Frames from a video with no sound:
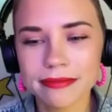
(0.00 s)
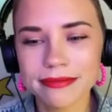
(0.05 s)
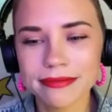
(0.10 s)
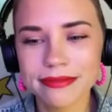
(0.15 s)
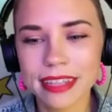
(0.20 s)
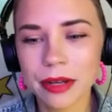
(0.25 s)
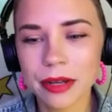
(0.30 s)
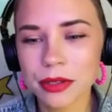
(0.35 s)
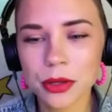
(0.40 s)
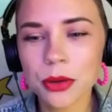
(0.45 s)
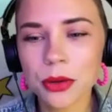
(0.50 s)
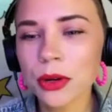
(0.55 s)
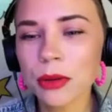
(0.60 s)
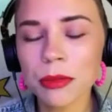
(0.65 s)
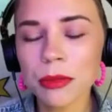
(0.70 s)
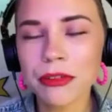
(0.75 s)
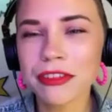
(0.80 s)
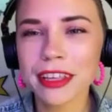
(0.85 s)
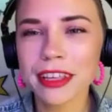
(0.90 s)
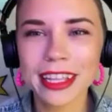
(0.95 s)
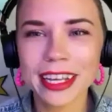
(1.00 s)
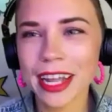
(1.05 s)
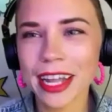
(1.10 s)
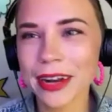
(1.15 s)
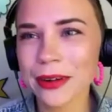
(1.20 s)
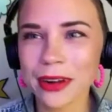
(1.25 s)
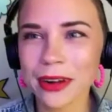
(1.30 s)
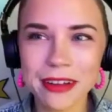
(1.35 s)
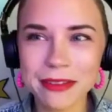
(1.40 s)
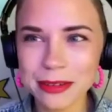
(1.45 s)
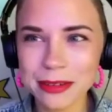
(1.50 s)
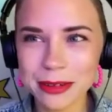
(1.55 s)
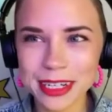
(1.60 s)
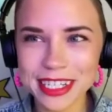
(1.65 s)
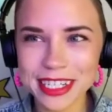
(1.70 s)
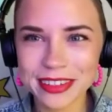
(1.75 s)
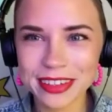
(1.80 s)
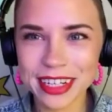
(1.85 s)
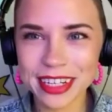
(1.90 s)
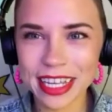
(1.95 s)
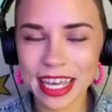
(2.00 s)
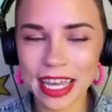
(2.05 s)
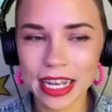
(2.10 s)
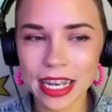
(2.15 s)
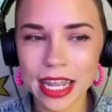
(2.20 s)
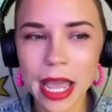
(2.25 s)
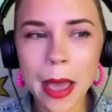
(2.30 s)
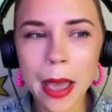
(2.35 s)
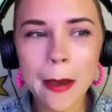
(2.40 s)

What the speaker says: That was a horrible feeling. I don't ever want to do it again.